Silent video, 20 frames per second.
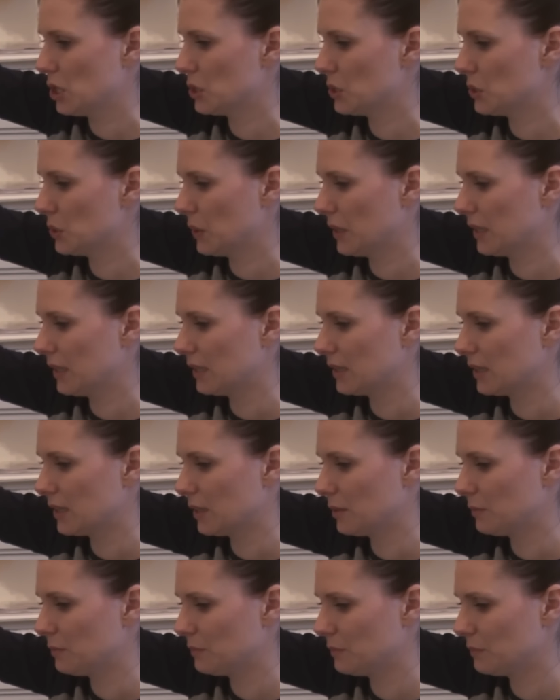do I need
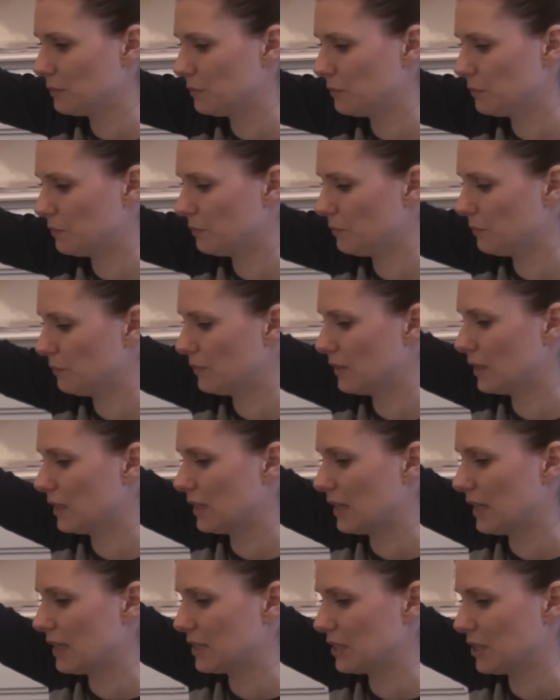them?
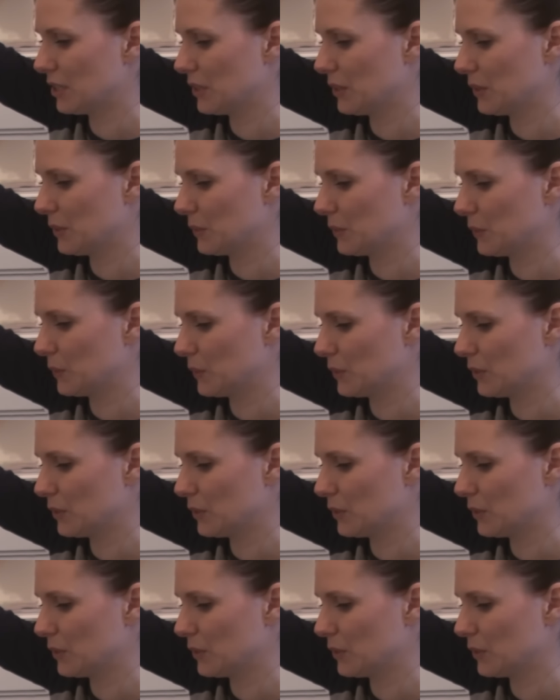I don't know.